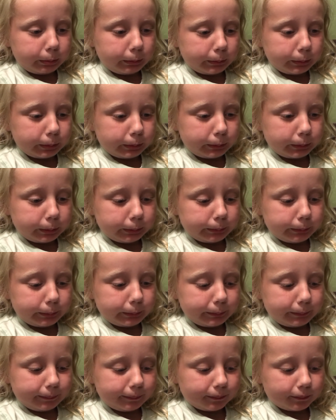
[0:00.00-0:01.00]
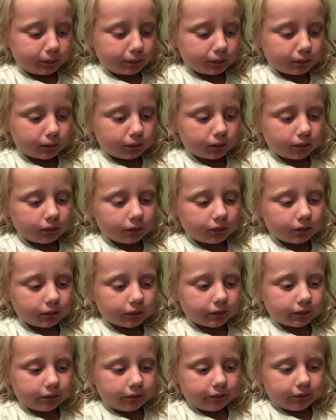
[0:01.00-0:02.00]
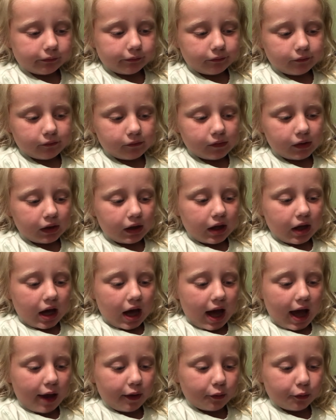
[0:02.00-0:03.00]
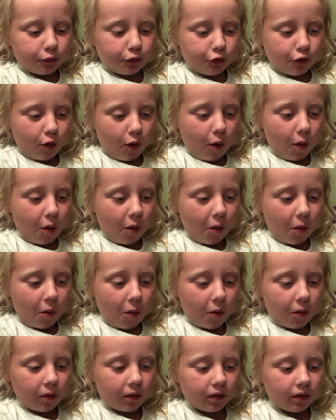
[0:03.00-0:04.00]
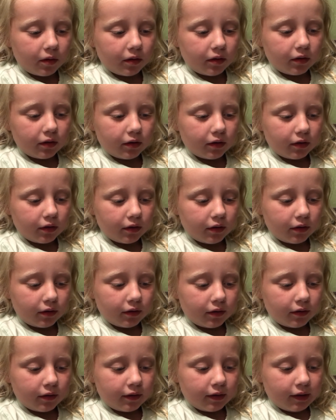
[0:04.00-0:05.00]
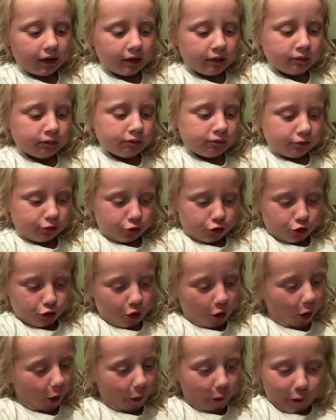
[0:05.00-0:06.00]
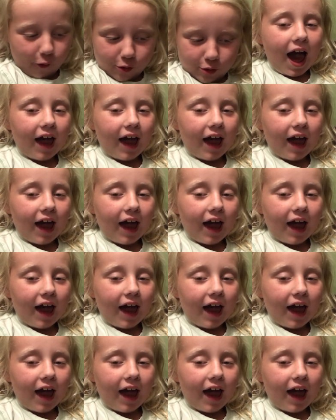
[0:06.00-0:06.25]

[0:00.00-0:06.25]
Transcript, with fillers: Who do you think is going to be in your stunt group instead? I don't know. Do you want to stunt with anybody else? No.